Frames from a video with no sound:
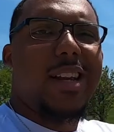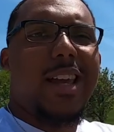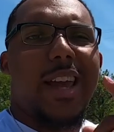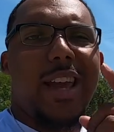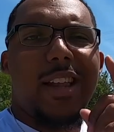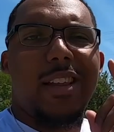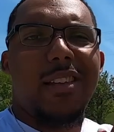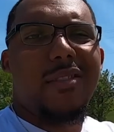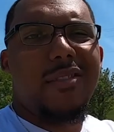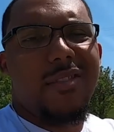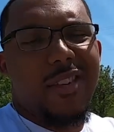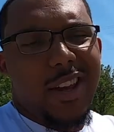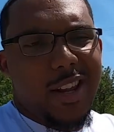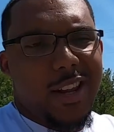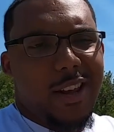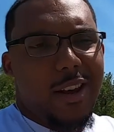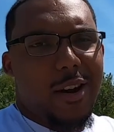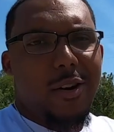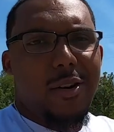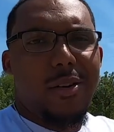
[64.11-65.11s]
the end of the
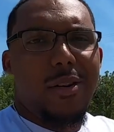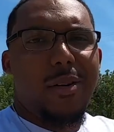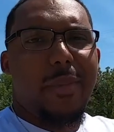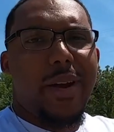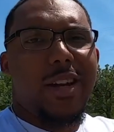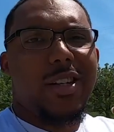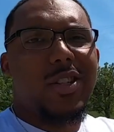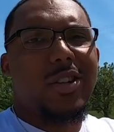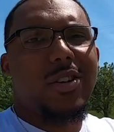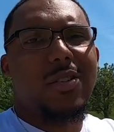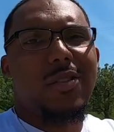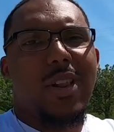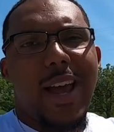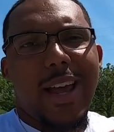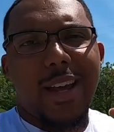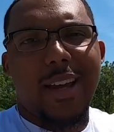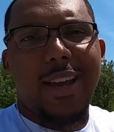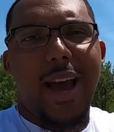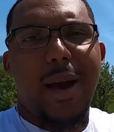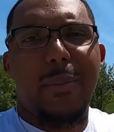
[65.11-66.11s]
video. Make sure you
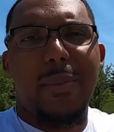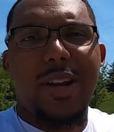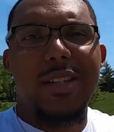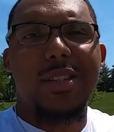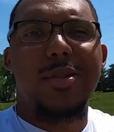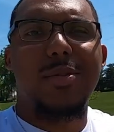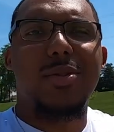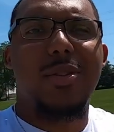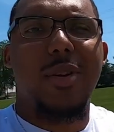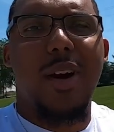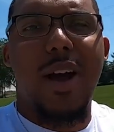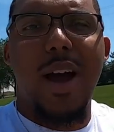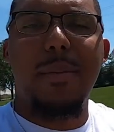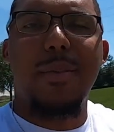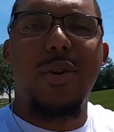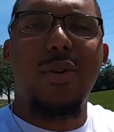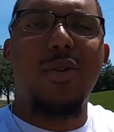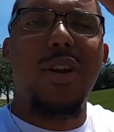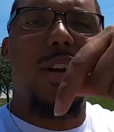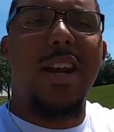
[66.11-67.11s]
like, comment, and
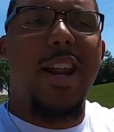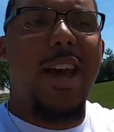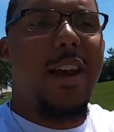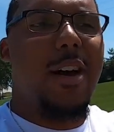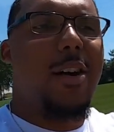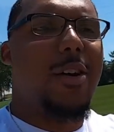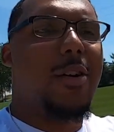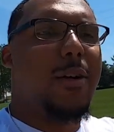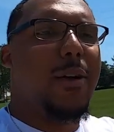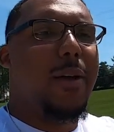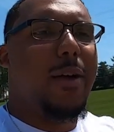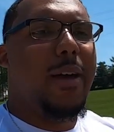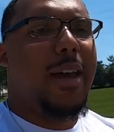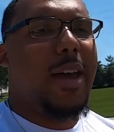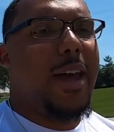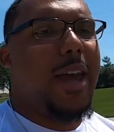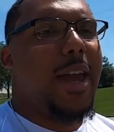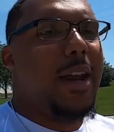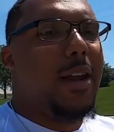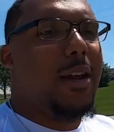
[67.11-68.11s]
subscribe. Do it now.
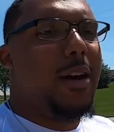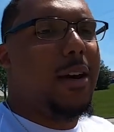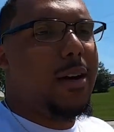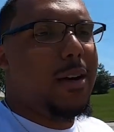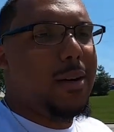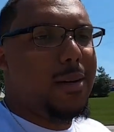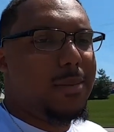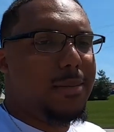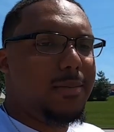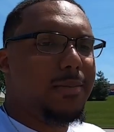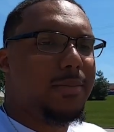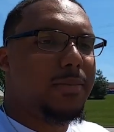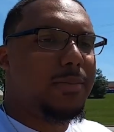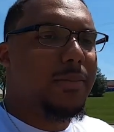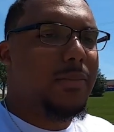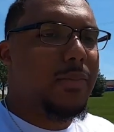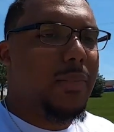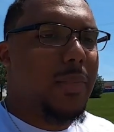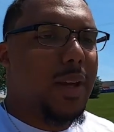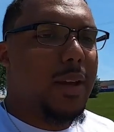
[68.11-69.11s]
And
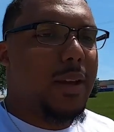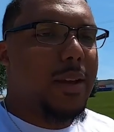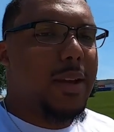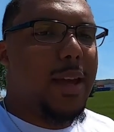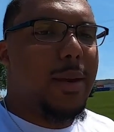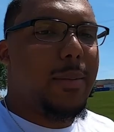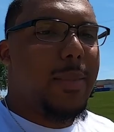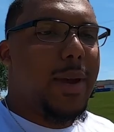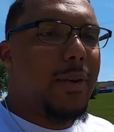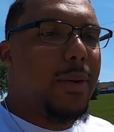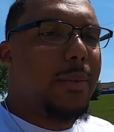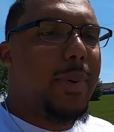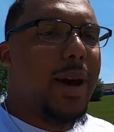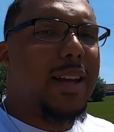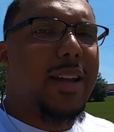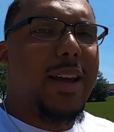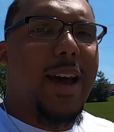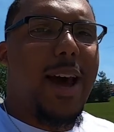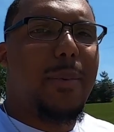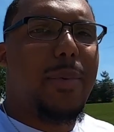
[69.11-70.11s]
yeah, man, we
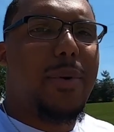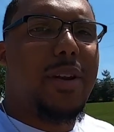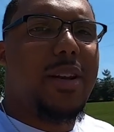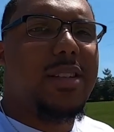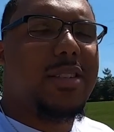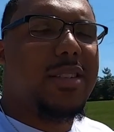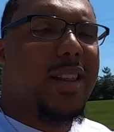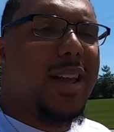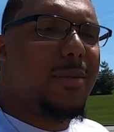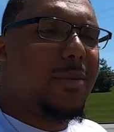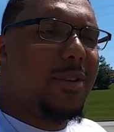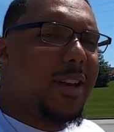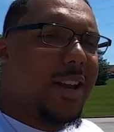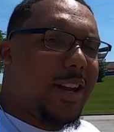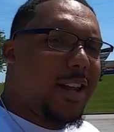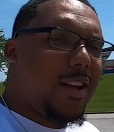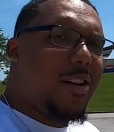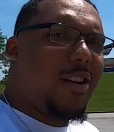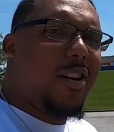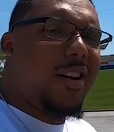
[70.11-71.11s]
about to hop in this
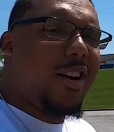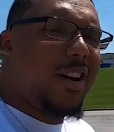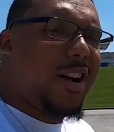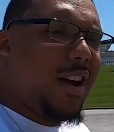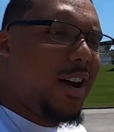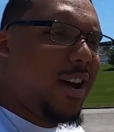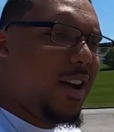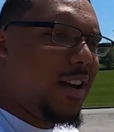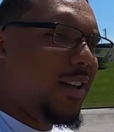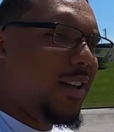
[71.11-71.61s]
Lamborghini Hurucan